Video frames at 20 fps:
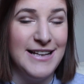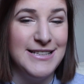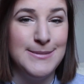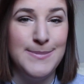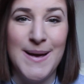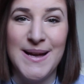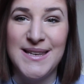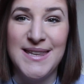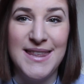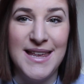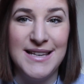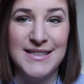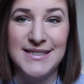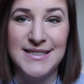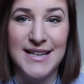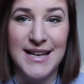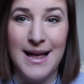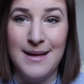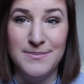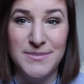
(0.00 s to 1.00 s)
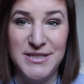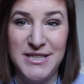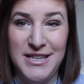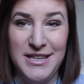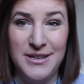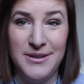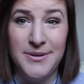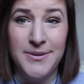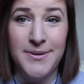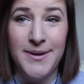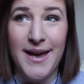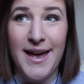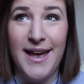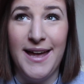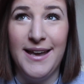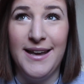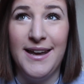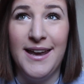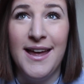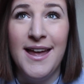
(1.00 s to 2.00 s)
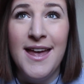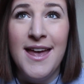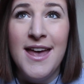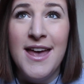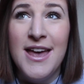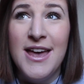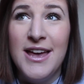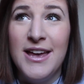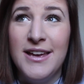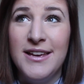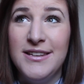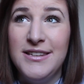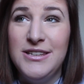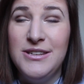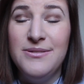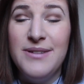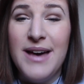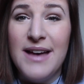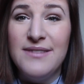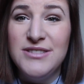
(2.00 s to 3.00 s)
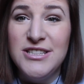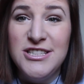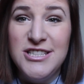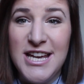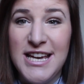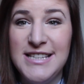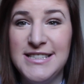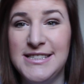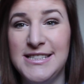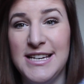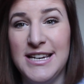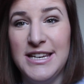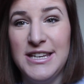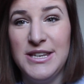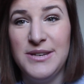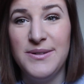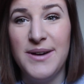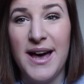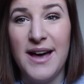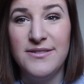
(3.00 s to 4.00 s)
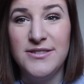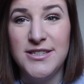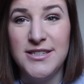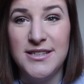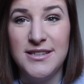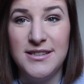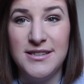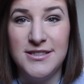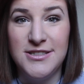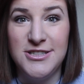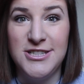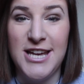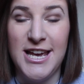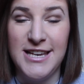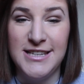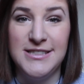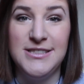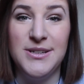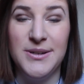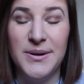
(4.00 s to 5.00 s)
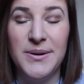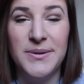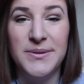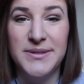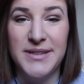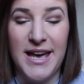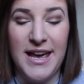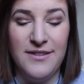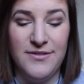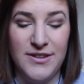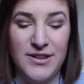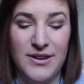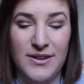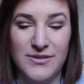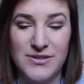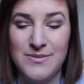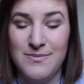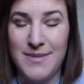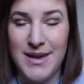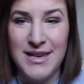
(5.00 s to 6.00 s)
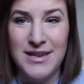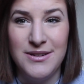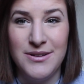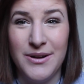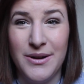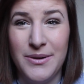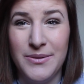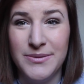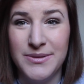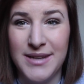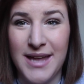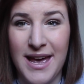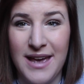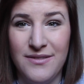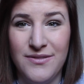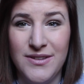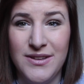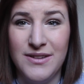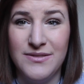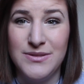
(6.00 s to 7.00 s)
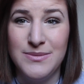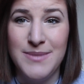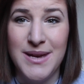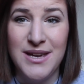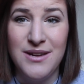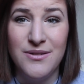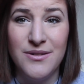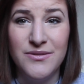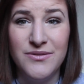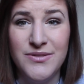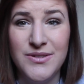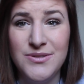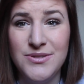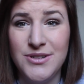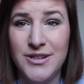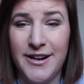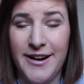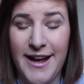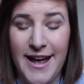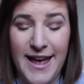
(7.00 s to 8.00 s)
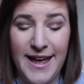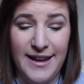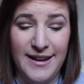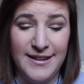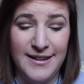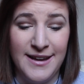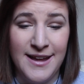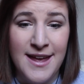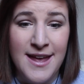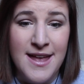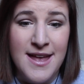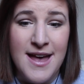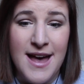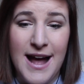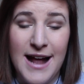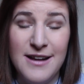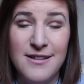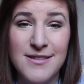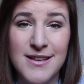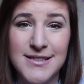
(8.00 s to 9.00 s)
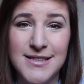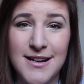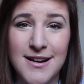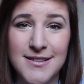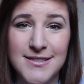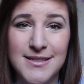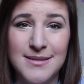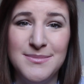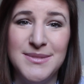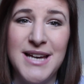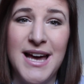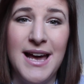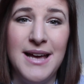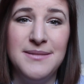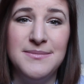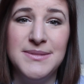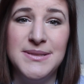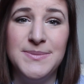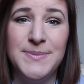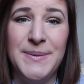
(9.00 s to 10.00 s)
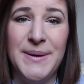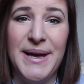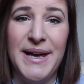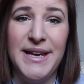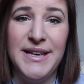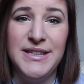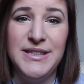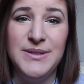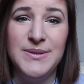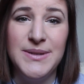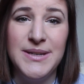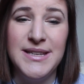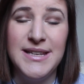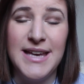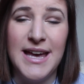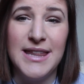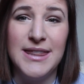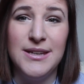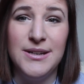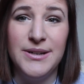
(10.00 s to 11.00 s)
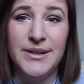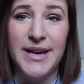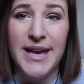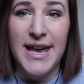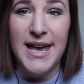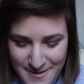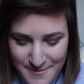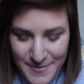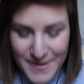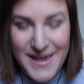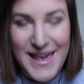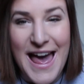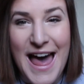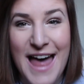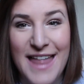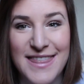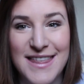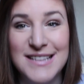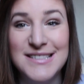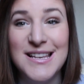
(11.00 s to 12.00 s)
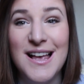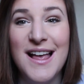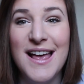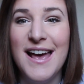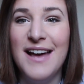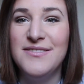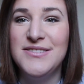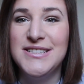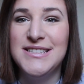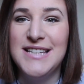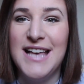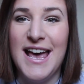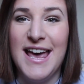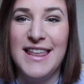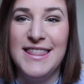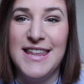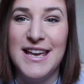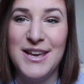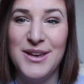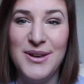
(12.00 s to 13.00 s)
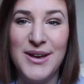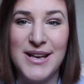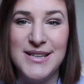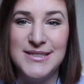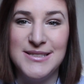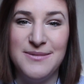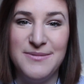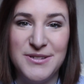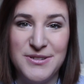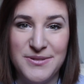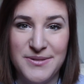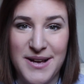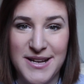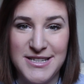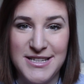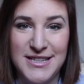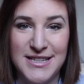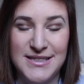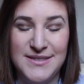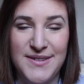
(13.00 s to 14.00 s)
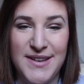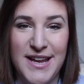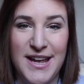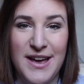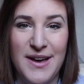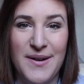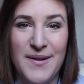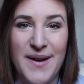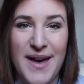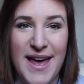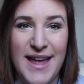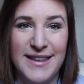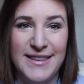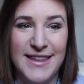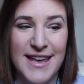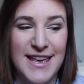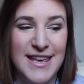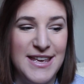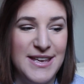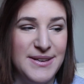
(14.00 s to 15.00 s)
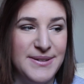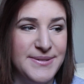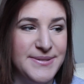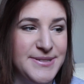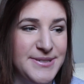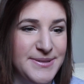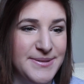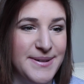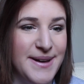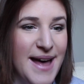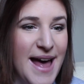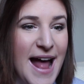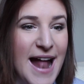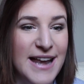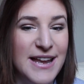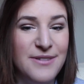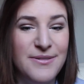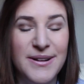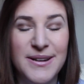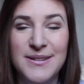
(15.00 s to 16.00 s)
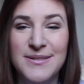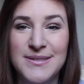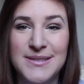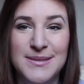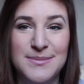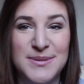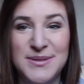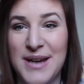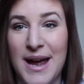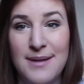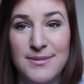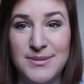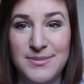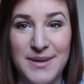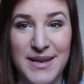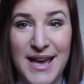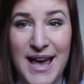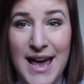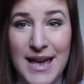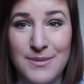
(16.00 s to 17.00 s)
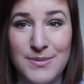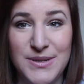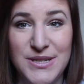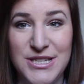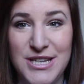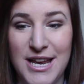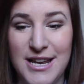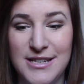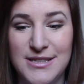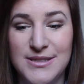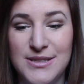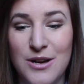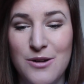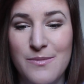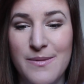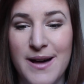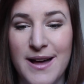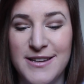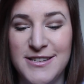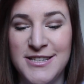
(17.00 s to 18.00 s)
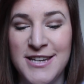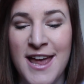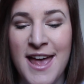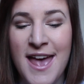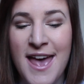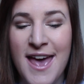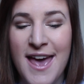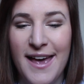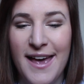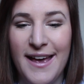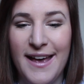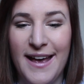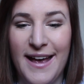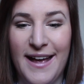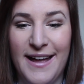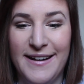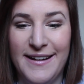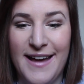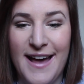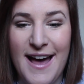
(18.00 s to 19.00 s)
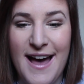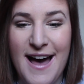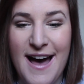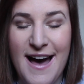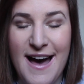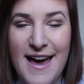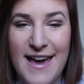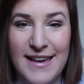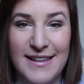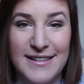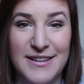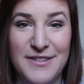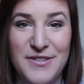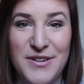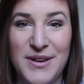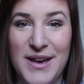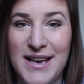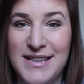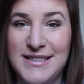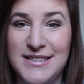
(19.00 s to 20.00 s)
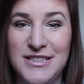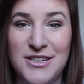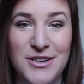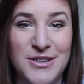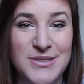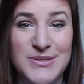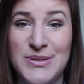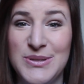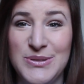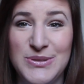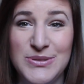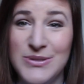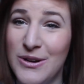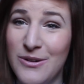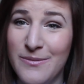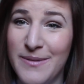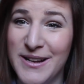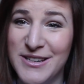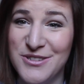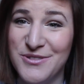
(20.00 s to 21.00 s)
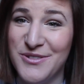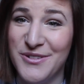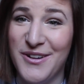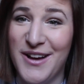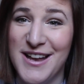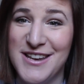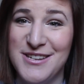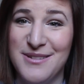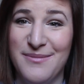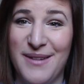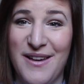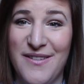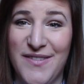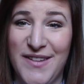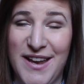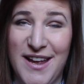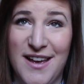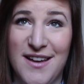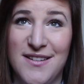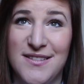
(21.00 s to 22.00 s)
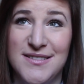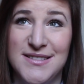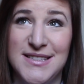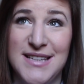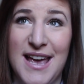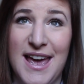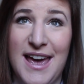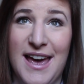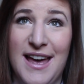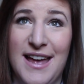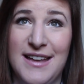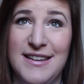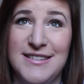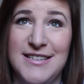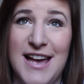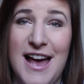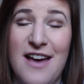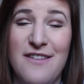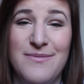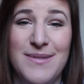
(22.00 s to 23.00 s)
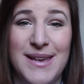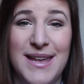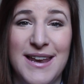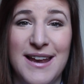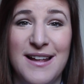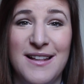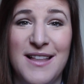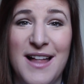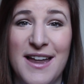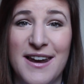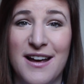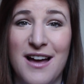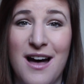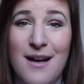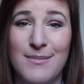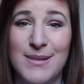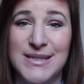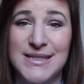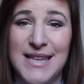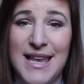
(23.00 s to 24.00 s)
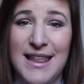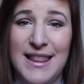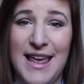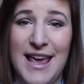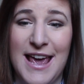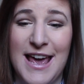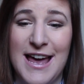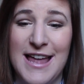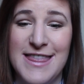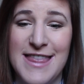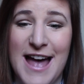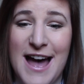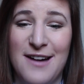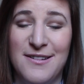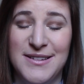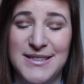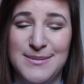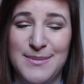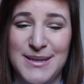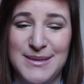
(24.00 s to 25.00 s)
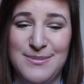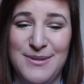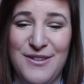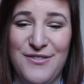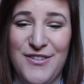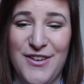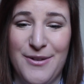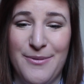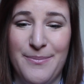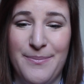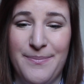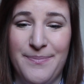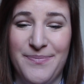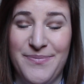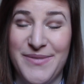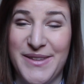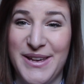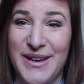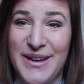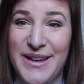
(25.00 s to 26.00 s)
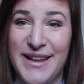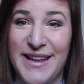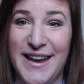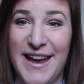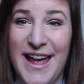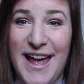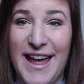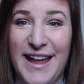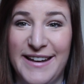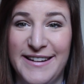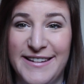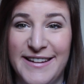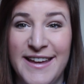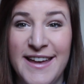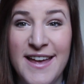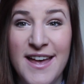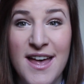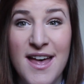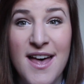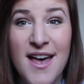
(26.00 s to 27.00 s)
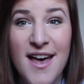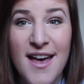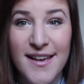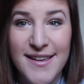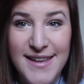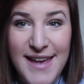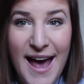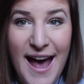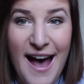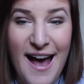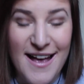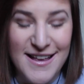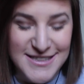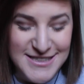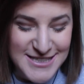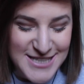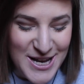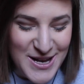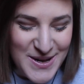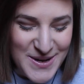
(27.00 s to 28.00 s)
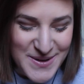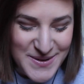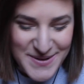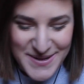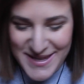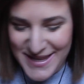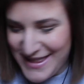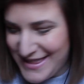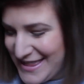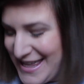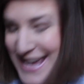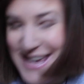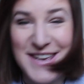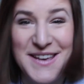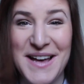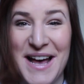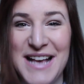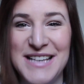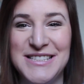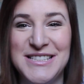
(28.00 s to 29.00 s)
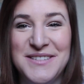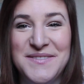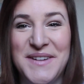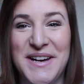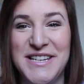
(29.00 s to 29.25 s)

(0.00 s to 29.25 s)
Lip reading: expect things to come to you, and you have to chase it. You have to chase your own life, and you have to make your own life, and you have to make your own future. And I know that's hard sometimes, but you can get through it. But yeah, that's all I have to say. Thank you guys so much for watching this video, and thank you to anyone who has subscribed to me. I appreciate it so much. And I love you guys seriously so much for watching my videos, and I've been getting a lot of comments lately, and that always makes me feel good. And yeah, so thank you guys so